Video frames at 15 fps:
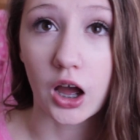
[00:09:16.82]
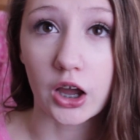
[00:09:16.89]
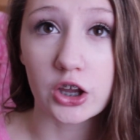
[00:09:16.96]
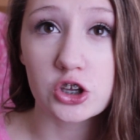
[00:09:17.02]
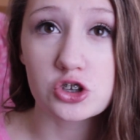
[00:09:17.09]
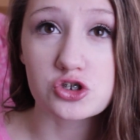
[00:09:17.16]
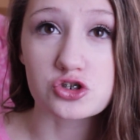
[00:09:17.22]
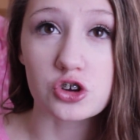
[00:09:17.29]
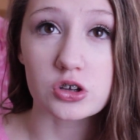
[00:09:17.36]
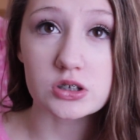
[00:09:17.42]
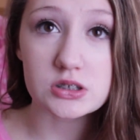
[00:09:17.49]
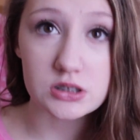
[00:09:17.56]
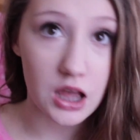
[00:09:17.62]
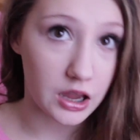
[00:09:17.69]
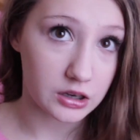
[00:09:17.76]
I
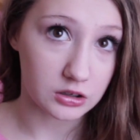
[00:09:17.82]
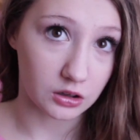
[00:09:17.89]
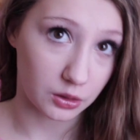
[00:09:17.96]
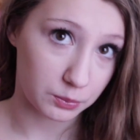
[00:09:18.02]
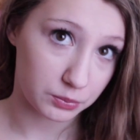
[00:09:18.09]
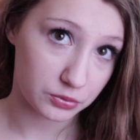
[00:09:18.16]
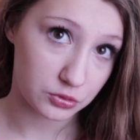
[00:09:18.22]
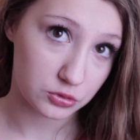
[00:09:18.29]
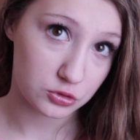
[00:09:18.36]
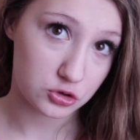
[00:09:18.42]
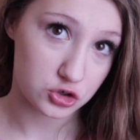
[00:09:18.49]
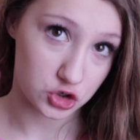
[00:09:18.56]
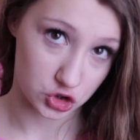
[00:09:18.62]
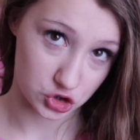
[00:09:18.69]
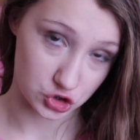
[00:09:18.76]
just signed up
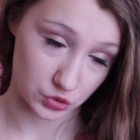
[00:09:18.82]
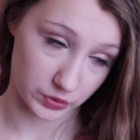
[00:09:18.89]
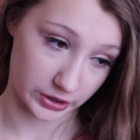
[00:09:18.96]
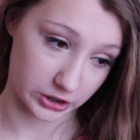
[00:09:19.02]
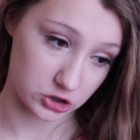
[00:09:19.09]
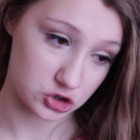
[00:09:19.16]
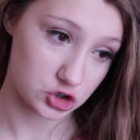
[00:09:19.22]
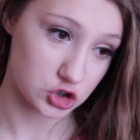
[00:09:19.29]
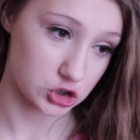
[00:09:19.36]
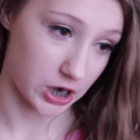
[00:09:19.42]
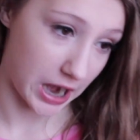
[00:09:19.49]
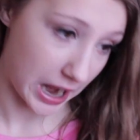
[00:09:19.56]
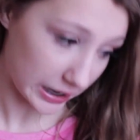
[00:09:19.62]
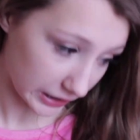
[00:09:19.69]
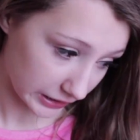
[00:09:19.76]
to join
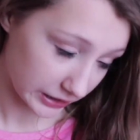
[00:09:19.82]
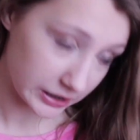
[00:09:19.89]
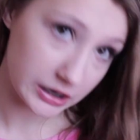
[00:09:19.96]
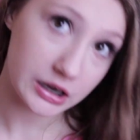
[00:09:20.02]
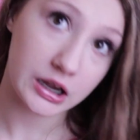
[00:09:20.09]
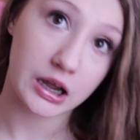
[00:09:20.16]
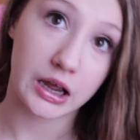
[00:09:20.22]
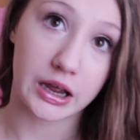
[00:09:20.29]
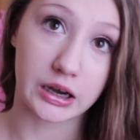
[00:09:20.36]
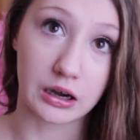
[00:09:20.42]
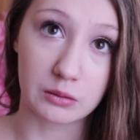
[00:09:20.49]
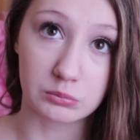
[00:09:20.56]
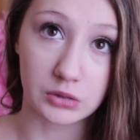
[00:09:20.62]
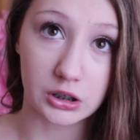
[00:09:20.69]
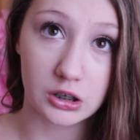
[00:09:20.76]
track, and
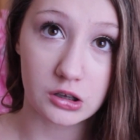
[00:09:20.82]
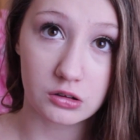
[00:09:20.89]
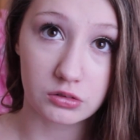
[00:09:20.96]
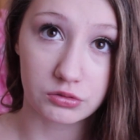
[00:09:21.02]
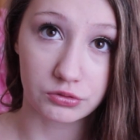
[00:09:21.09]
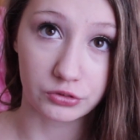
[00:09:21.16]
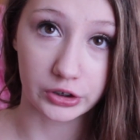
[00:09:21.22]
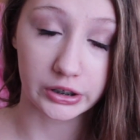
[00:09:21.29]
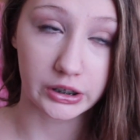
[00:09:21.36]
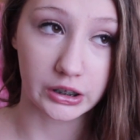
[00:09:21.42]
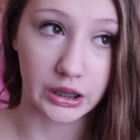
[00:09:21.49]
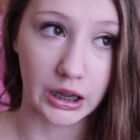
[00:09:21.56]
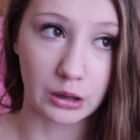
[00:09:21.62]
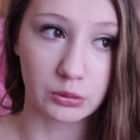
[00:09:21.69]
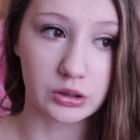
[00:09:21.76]
I'm like
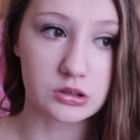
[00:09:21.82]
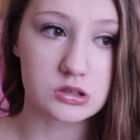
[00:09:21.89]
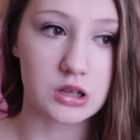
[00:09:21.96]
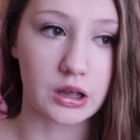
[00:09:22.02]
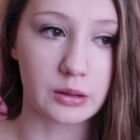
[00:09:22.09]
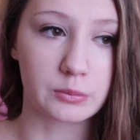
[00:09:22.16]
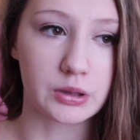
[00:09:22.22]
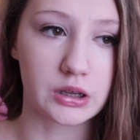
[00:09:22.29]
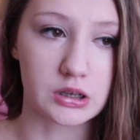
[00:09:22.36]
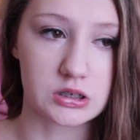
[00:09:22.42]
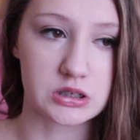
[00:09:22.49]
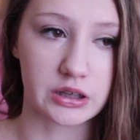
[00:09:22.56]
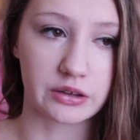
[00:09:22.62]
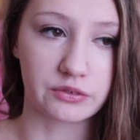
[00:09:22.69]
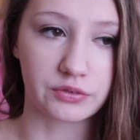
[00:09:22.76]
freaking out inside
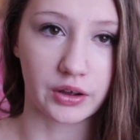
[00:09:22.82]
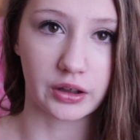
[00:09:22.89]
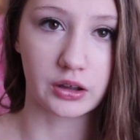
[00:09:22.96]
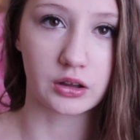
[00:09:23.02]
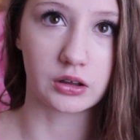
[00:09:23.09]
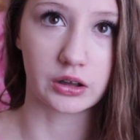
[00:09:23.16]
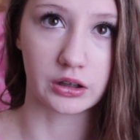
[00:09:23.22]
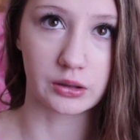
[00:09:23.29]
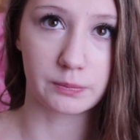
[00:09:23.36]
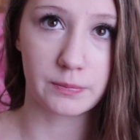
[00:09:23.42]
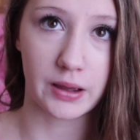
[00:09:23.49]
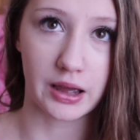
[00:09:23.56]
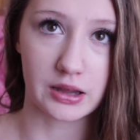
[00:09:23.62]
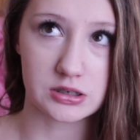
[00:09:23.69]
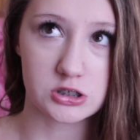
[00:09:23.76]
because if I like
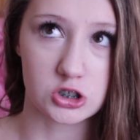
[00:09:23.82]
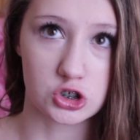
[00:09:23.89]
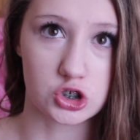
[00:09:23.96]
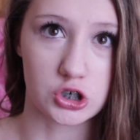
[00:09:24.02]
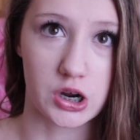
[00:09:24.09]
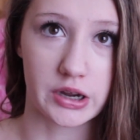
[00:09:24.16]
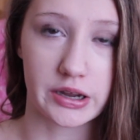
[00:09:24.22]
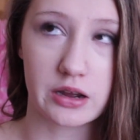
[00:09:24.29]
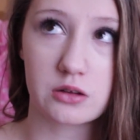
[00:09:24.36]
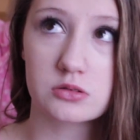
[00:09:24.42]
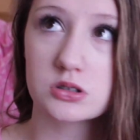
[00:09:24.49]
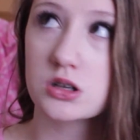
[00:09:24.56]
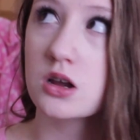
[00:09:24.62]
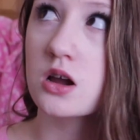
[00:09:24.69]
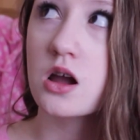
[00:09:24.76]
pass the
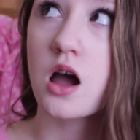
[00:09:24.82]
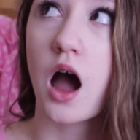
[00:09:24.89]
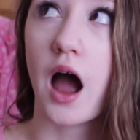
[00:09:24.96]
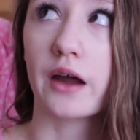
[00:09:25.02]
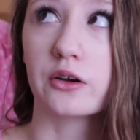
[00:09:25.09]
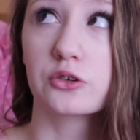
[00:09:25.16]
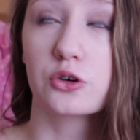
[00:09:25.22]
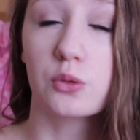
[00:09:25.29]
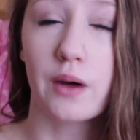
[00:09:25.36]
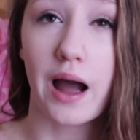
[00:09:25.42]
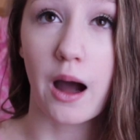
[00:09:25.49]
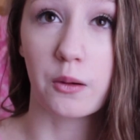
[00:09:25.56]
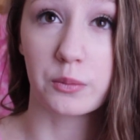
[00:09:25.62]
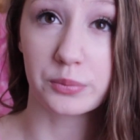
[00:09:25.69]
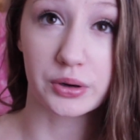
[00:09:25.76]
tryouts, I don't know
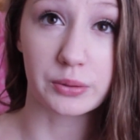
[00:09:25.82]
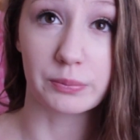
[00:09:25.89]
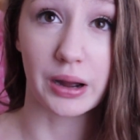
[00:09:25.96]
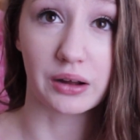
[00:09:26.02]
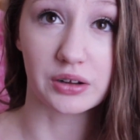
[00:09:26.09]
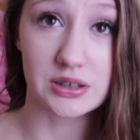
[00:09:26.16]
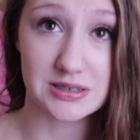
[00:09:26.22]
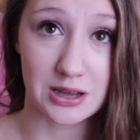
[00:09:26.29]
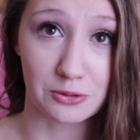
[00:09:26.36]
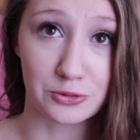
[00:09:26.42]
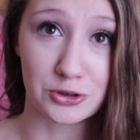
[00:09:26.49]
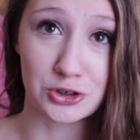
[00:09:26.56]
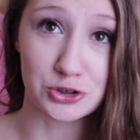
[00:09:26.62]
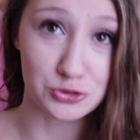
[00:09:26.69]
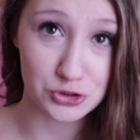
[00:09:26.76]
how I'm gonna balance out
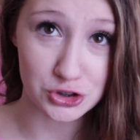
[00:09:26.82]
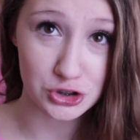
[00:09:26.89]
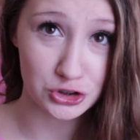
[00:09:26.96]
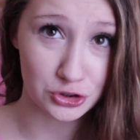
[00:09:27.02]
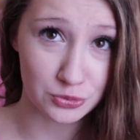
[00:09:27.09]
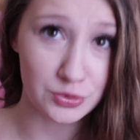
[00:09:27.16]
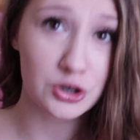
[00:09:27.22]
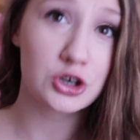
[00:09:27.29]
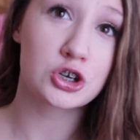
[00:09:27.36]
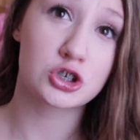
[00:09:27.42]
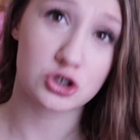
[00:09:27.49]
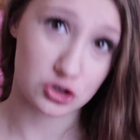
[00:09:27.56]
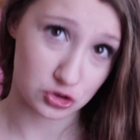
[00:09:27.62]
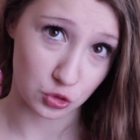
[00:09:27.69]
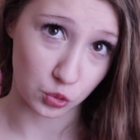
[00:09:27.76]
YouTube,
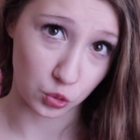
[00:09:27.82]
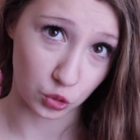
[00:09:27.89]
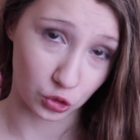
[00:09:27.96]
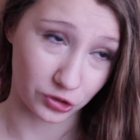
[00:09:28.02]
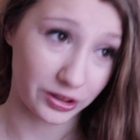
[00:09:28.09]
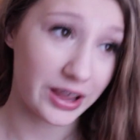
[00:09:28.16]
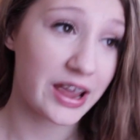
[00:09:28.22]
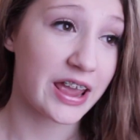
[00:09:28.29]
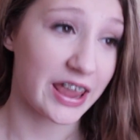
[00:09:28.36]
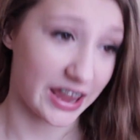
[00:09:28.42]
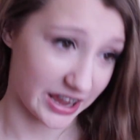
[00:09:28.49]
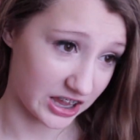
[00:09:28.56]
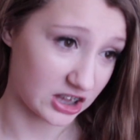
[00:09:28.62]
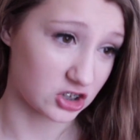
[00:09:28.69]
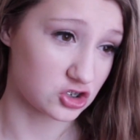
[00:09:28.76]
school,
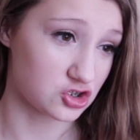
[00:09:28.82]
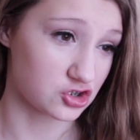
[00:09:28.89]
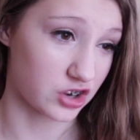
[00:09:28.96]
and